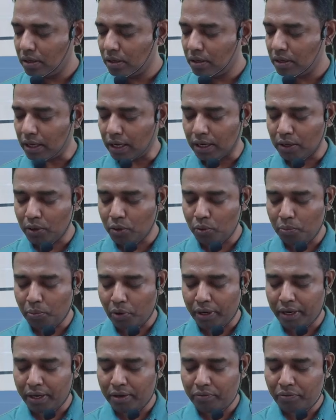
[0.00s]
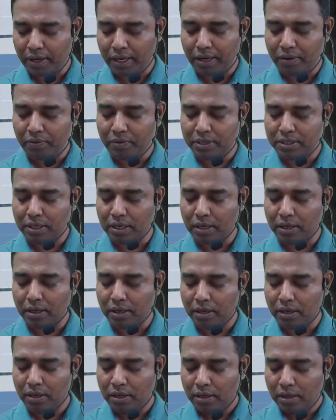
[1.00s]
Yeah, 2.5 is
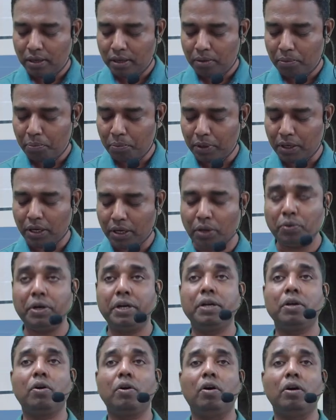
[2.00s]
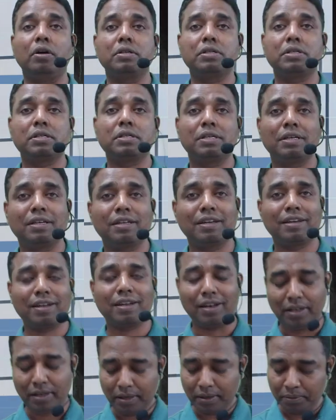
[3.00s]
the per unit cost.
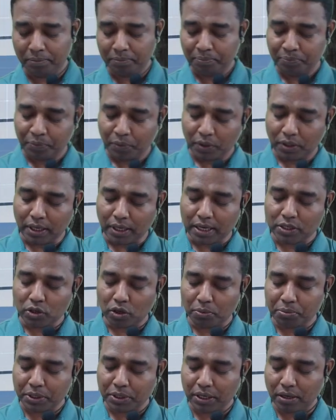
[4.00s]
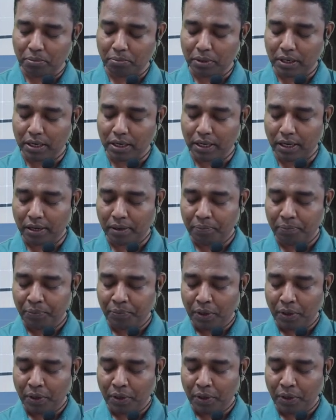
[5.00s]
Clear? That's option number D.